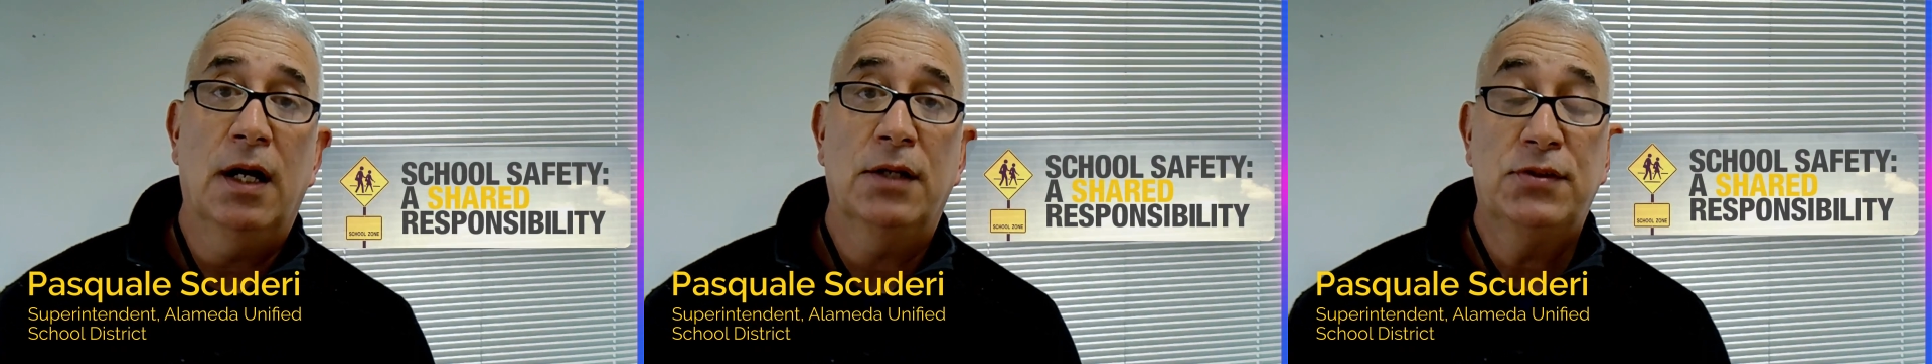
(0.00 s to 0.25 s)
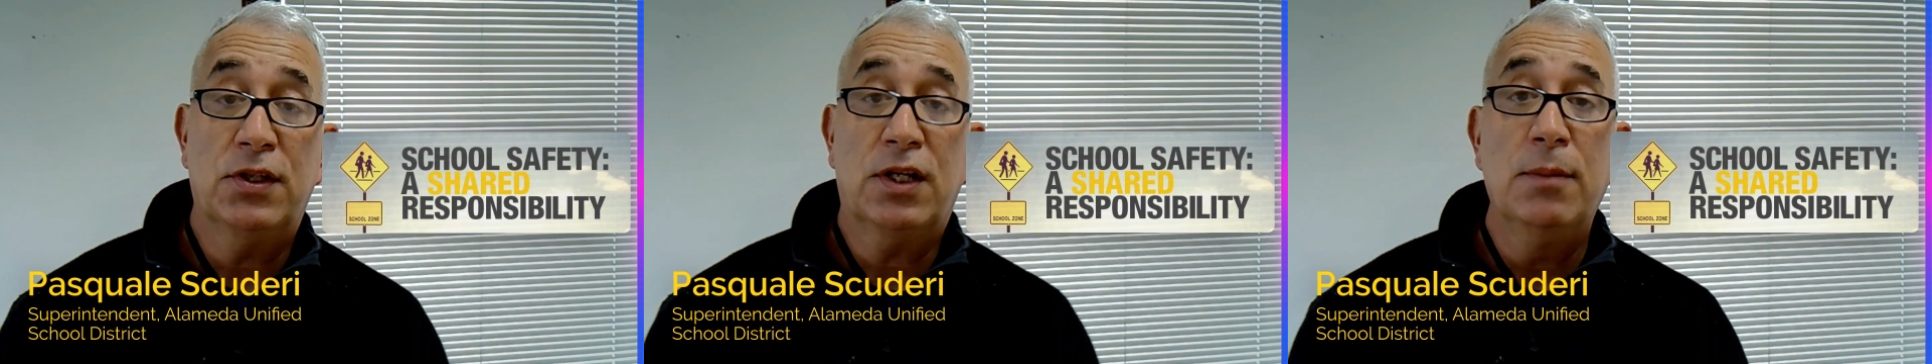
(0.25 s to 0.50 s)

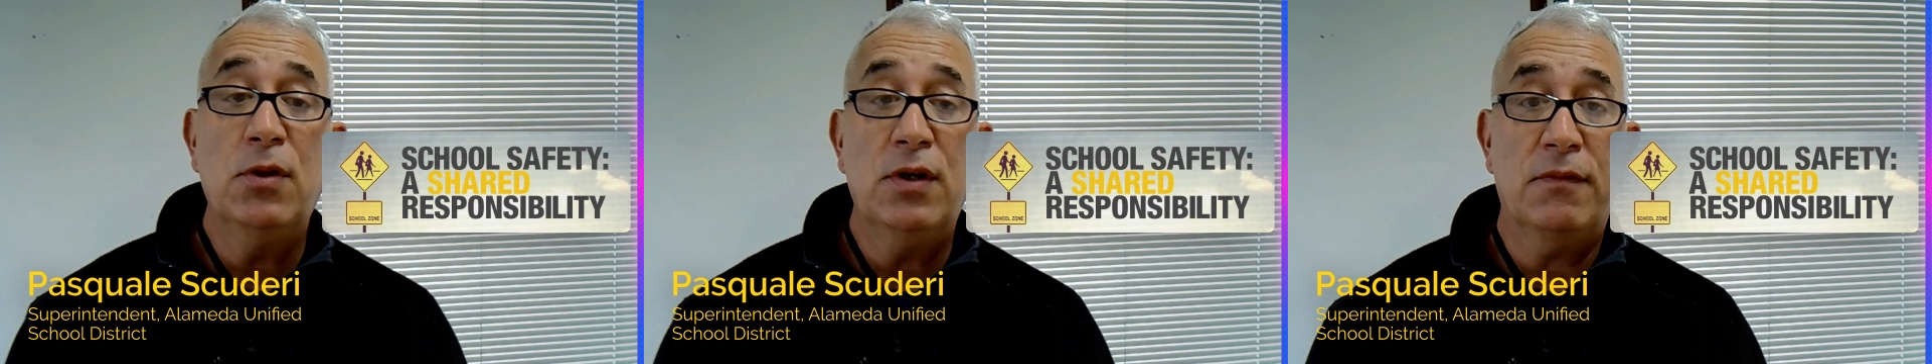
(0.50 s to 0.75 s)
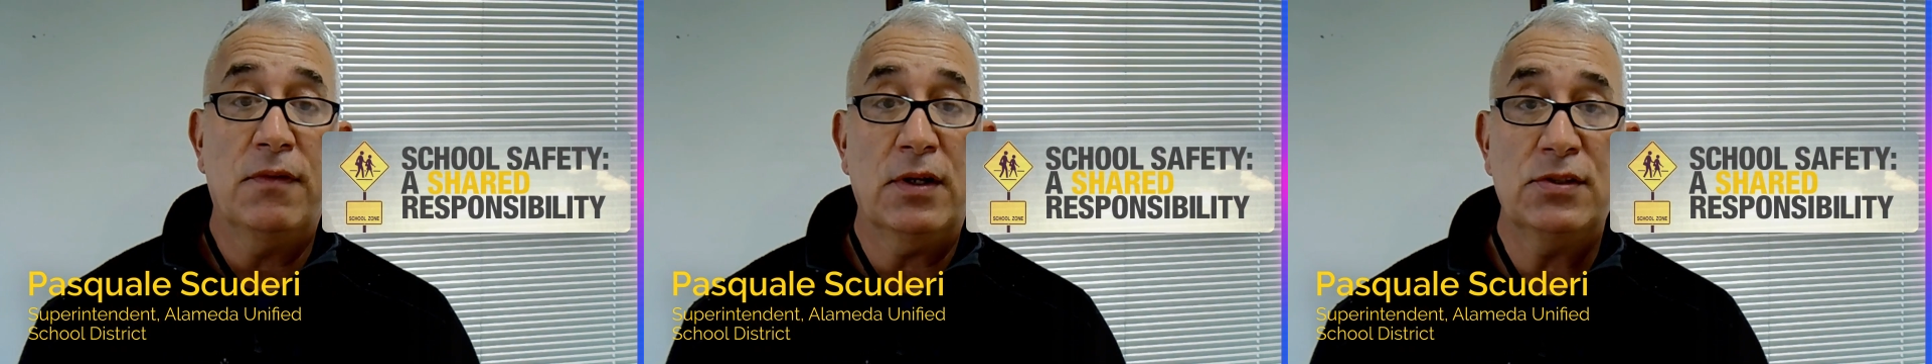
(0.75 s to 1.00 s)
to the
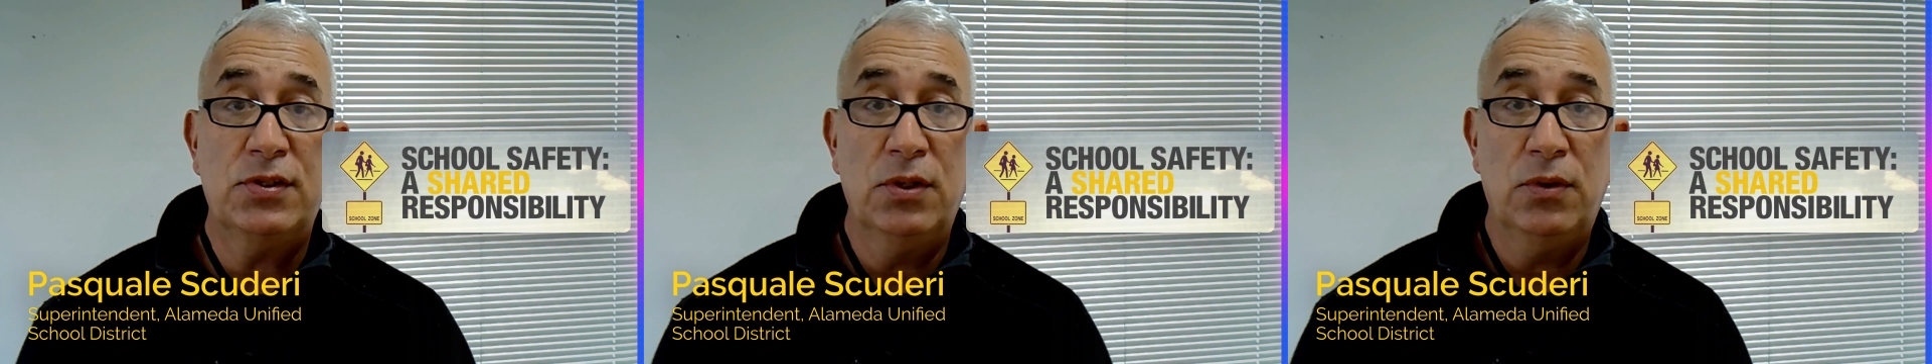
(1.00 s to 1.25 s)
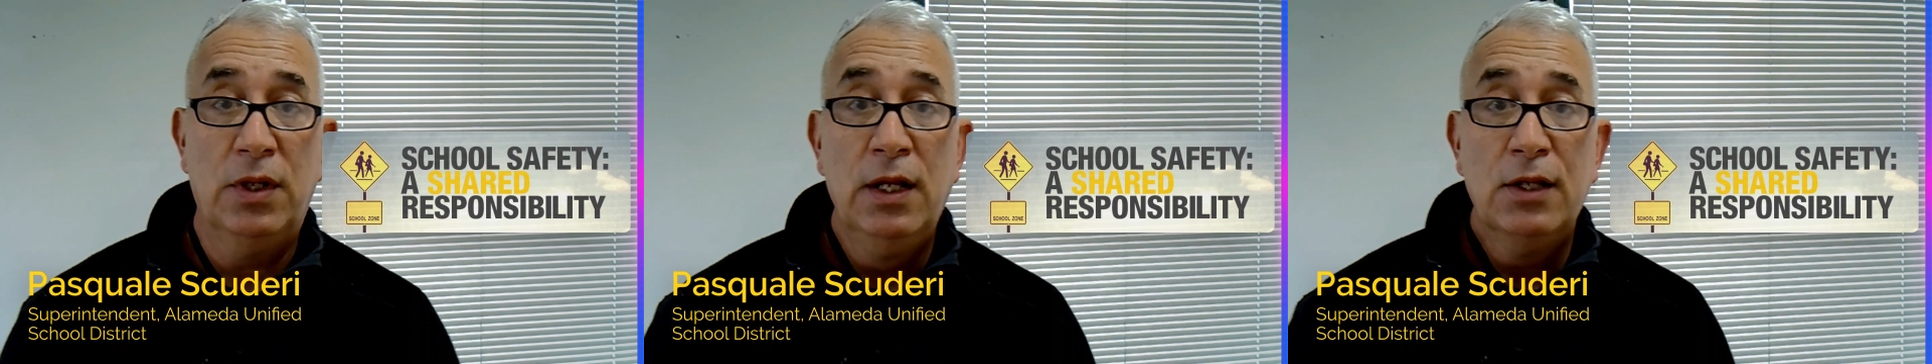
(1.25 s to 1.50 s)
community very
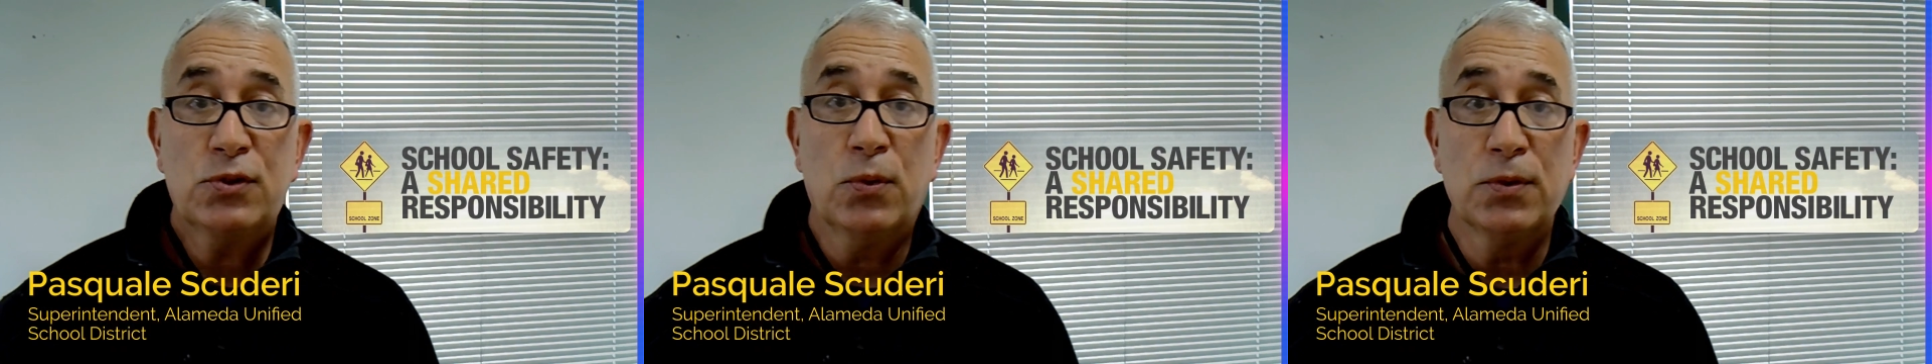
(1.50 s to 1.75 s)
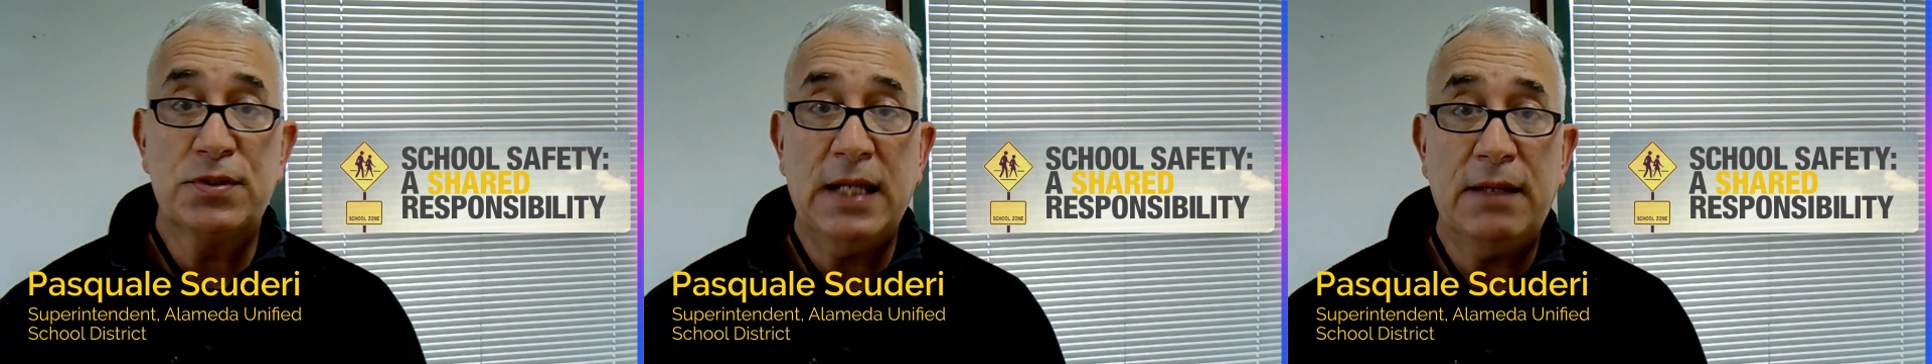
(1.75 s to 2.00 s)
soon.
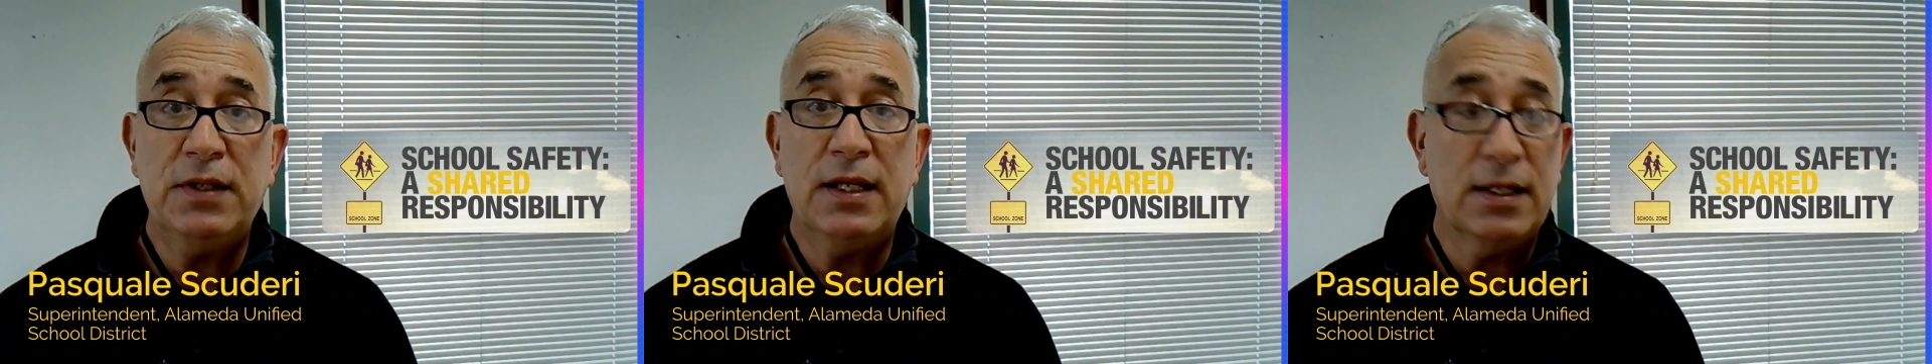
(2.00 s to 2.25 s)
School safety